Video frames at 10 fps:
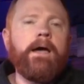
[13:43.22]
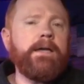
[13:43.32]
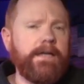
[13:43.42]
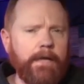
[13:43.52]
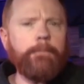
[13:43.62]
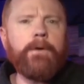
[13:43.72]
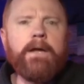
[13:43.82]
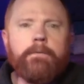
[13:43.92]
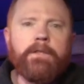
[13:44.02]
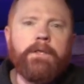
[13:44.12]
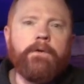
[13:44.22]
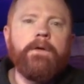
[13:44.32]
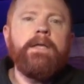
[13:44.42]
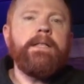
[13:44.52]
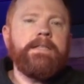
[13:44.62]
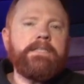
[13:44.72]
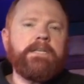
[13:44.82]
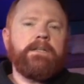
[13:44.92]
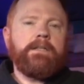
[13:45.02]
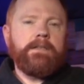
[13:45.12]
Can I pray with you?
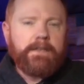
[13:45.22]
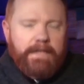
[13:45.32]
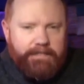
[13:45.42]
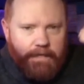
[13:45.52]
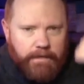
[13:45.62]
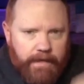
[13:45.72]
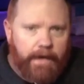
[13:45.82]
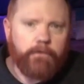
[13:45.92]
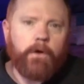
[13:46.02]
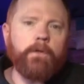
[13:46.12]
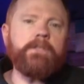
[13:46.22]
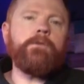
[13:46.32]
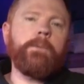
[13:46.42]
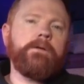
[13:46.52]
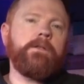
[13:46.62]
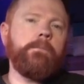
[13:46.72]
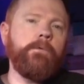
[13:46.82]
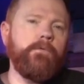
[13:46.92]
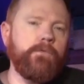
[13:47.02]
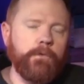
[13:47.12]
Listen, let's allow the Holy Spirit to
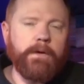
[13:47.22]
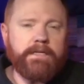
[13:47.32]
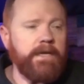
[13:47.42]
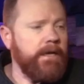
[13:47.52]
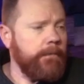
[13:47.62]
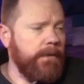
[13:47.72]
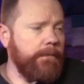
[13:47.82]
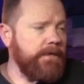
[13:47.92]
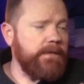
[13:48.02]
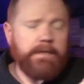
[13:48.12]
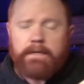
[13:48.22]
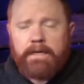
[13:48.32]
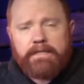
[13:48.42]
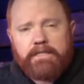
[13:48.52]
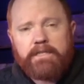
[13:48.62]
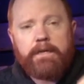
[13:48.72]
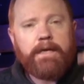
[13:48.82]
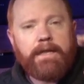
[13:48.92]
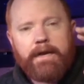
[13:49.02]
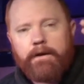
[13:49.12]
move through us. Maybe it's just
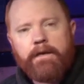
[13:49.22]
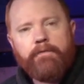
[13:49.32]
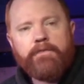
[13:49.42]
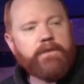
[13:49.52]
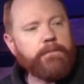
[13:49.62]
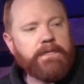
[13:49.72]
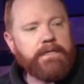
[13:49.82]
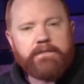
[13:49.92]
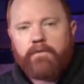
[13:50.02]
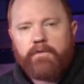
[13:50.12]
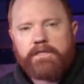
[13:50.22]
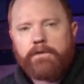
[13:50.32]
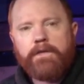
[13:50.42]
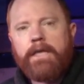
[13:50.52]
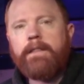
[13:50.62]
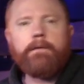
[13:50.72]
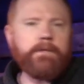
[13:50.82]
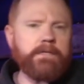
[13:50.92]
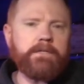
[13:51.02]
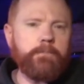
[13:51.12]
an area of someone needs a physical healing. Well,
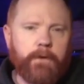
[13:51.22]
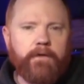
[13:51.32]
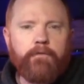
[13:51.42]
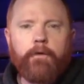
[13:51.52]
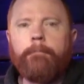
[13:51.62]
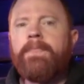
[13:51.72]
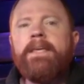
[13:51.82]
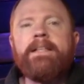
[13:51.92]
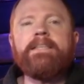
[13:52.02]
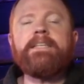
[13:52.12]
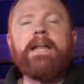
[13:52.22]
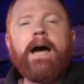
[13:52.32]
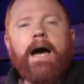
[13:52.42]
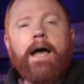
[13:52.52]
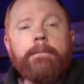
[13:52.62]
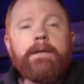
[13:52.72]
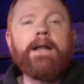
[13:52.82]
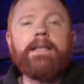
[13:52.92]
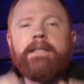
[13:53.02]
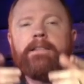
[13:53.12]
let's just pray for him. Listen, I'm
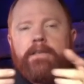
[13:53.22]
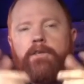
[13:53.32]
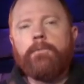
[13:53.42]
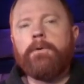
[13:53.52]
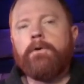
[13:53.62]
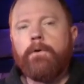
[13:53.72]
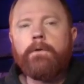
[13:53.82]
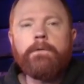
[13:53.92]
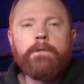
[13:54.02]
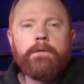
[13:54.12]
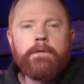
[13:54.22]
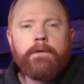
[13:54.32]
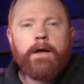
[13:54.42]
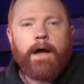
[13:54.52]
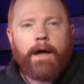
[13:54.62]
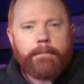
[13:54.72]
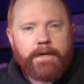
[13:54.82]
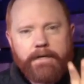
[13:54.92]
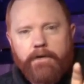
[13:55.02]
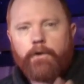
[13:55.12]
not in the cubicle. I'm
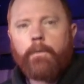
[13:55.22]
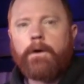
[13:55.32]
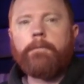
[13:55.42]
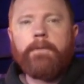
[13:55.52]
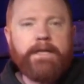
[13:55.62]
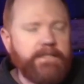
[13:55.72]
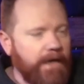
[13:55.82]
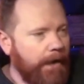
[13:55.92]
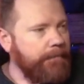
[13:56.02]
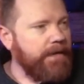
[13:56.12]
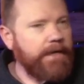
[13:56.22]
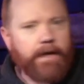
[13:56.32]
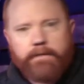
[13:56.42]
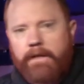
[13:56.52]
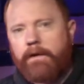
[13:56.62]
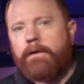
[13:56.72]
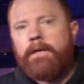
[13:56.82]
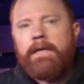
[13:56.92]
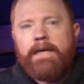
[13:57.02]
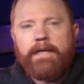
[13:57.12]
not in your workplace. I'm not out there
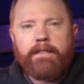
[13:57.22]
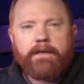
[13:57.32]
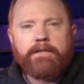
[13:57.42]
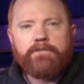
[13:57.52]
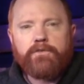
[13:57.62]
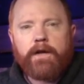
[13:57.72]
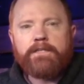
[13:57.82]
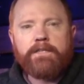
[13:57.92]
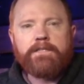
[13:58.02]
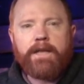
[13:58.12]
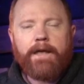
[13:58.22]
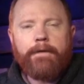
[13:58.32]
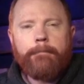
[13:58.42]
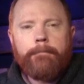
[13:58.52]
in the construction site.